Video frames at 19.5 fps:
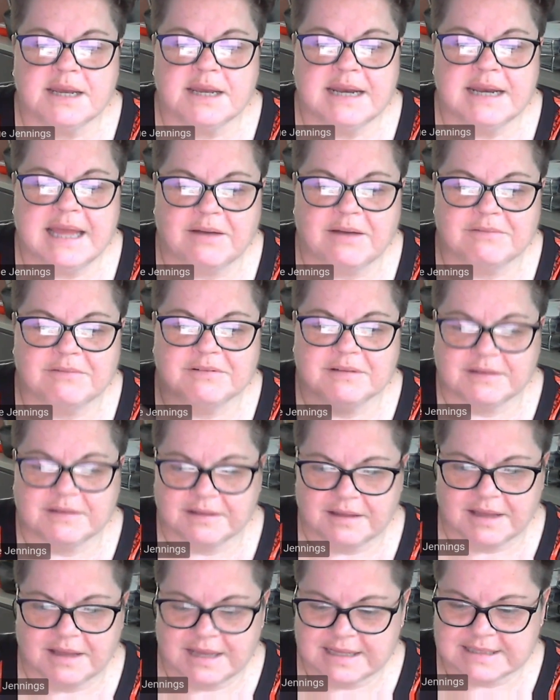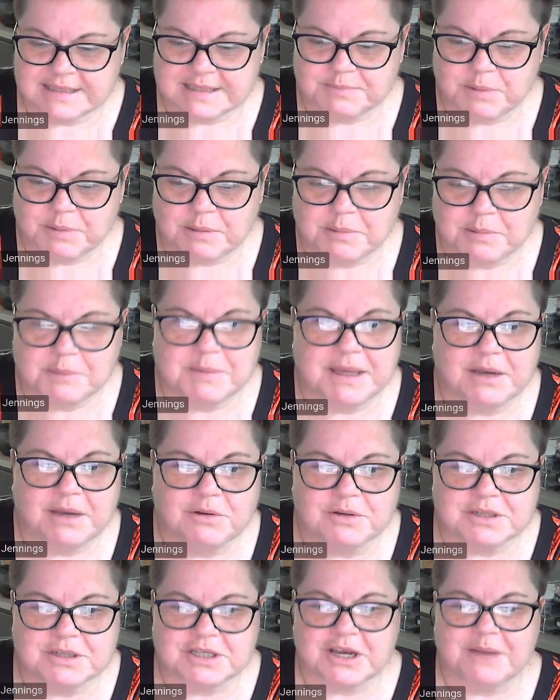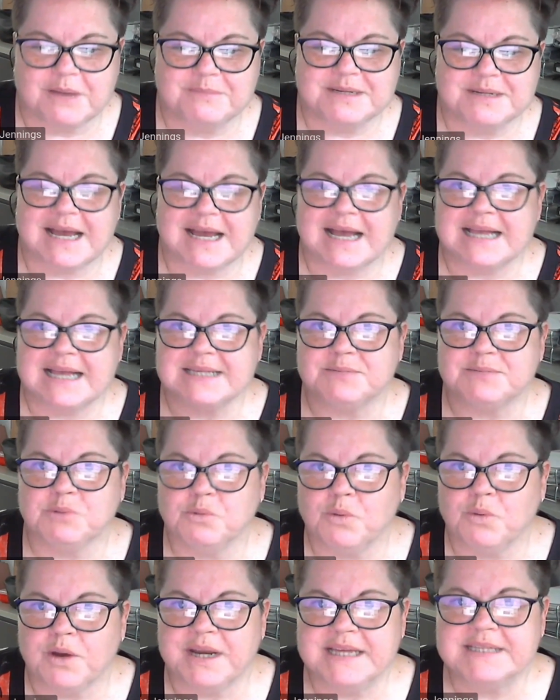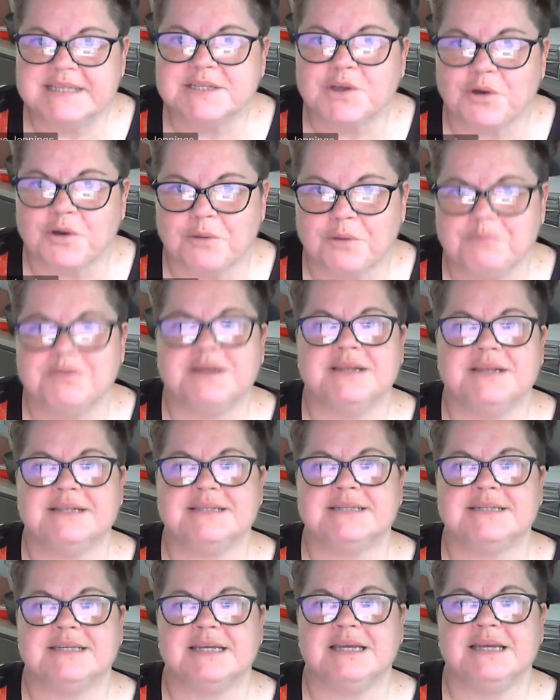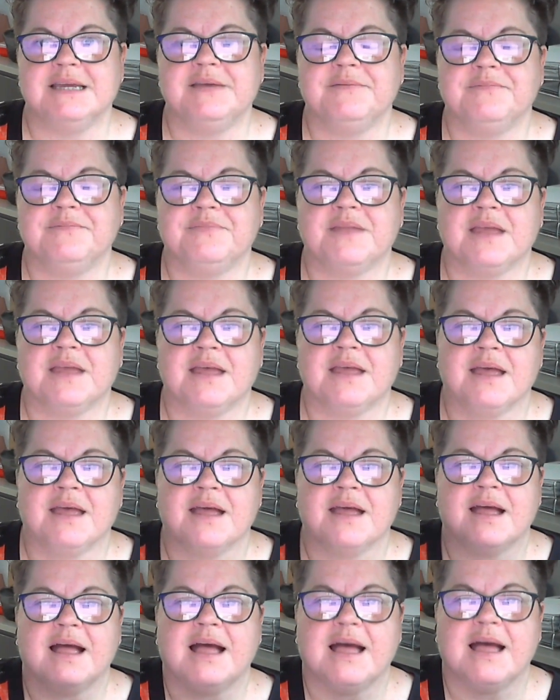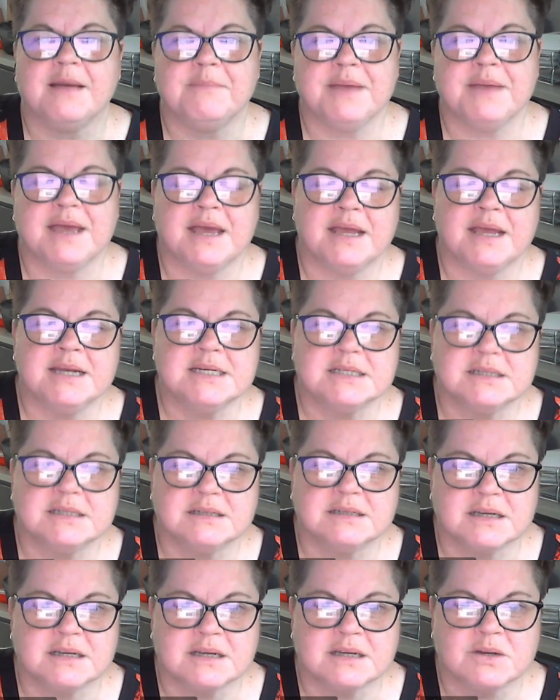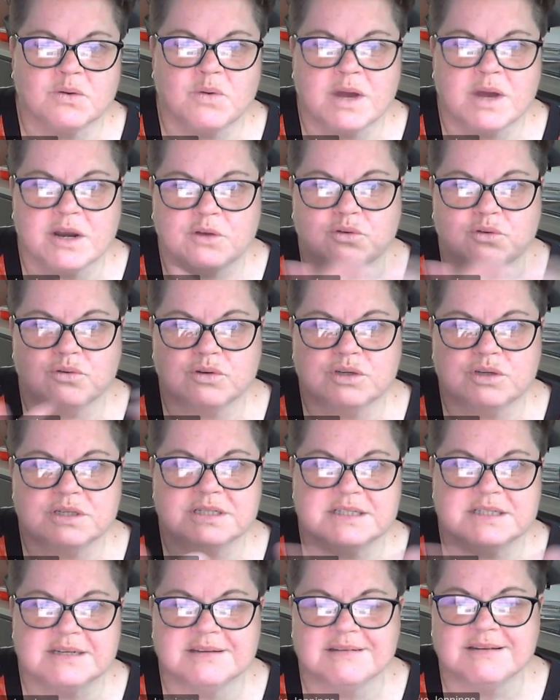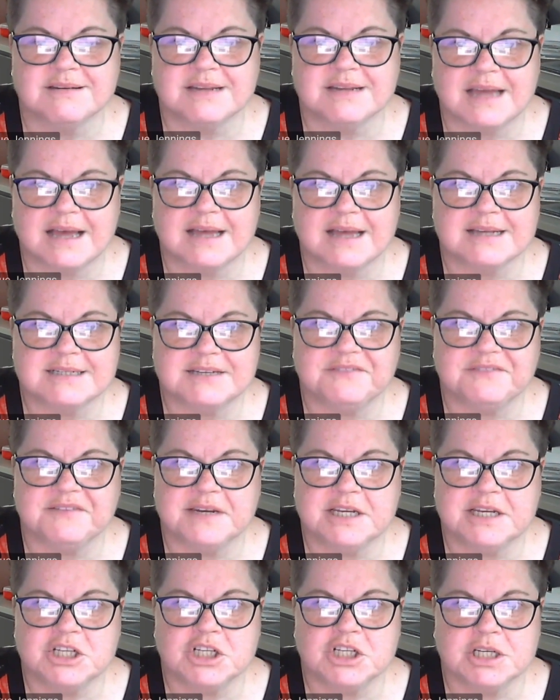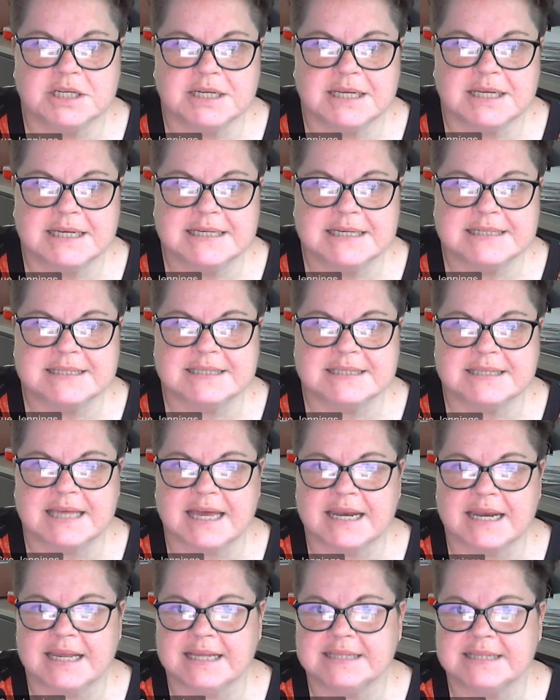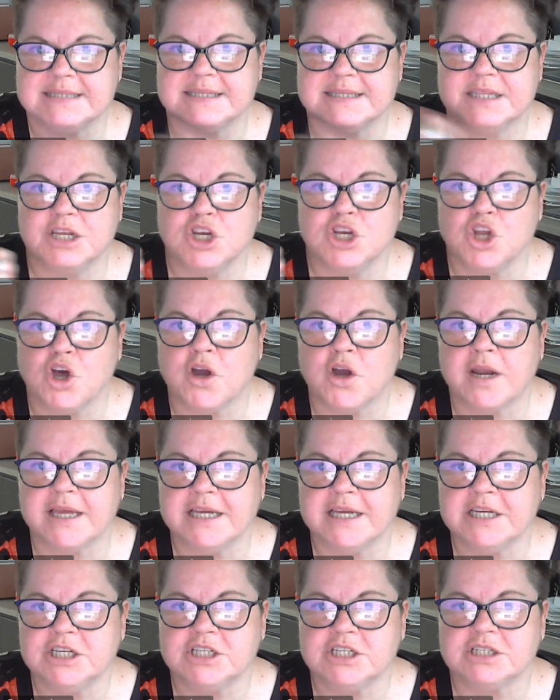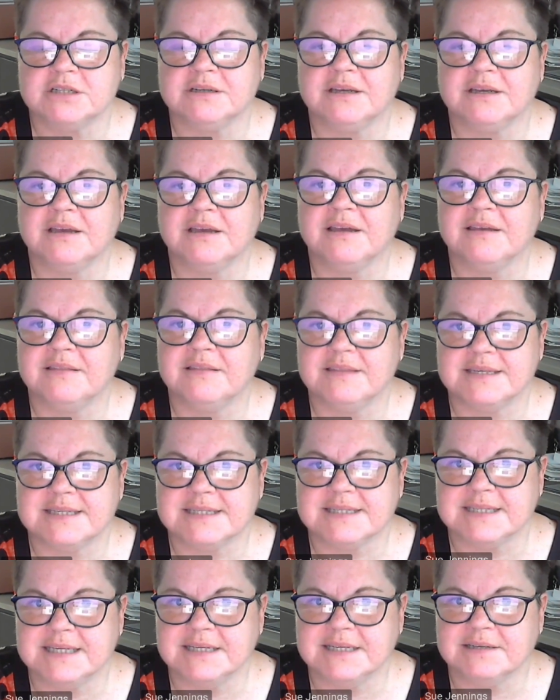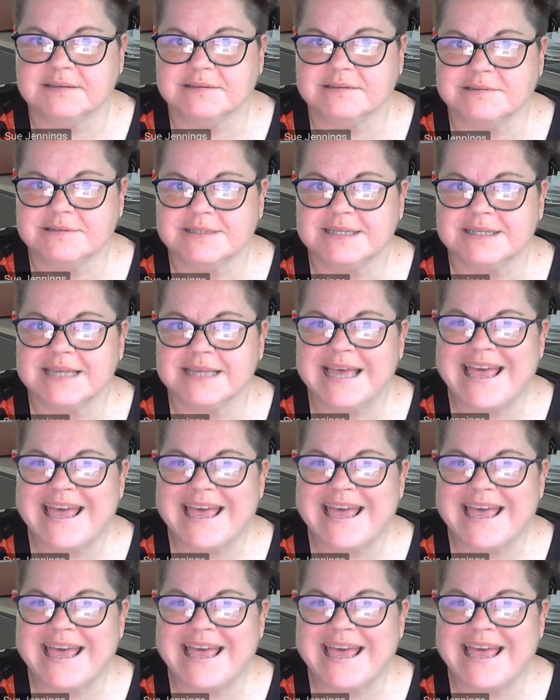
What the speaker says: Now, it's probably a good time to ask, well, what is competency? Quite a good definition is that it's the knowledge, the skills,